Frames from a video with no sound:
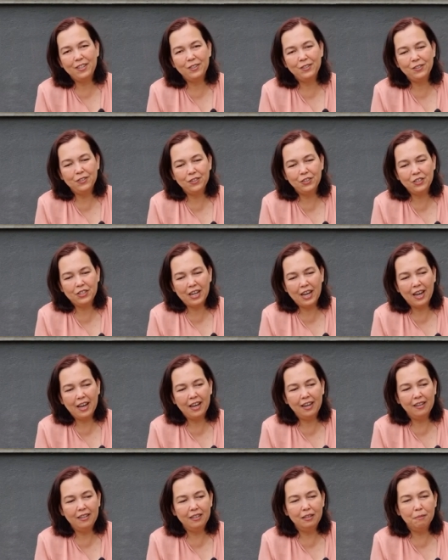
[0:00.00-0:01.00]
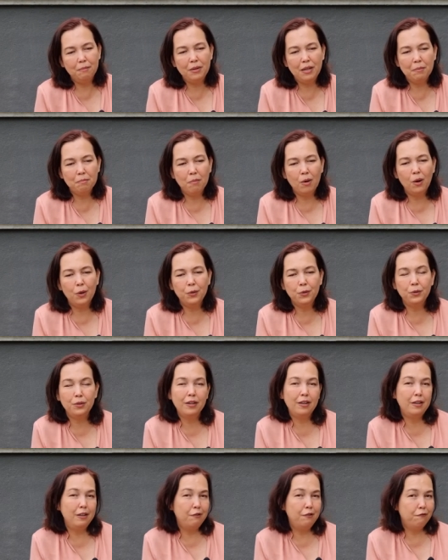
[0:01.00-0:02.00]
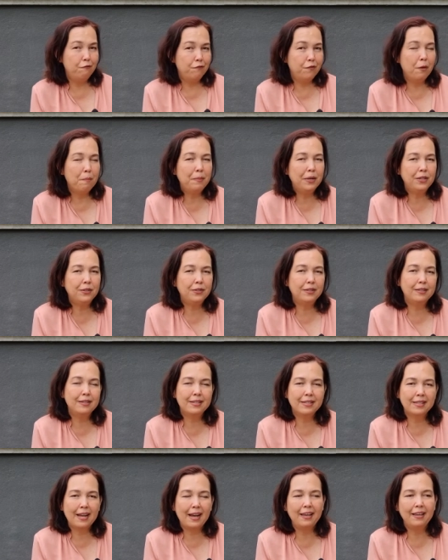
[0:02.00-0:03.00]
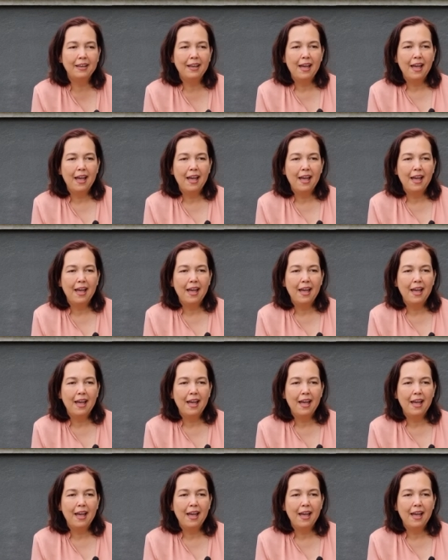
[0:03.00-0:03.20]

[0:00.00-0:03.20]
to share a little bit more to the information side.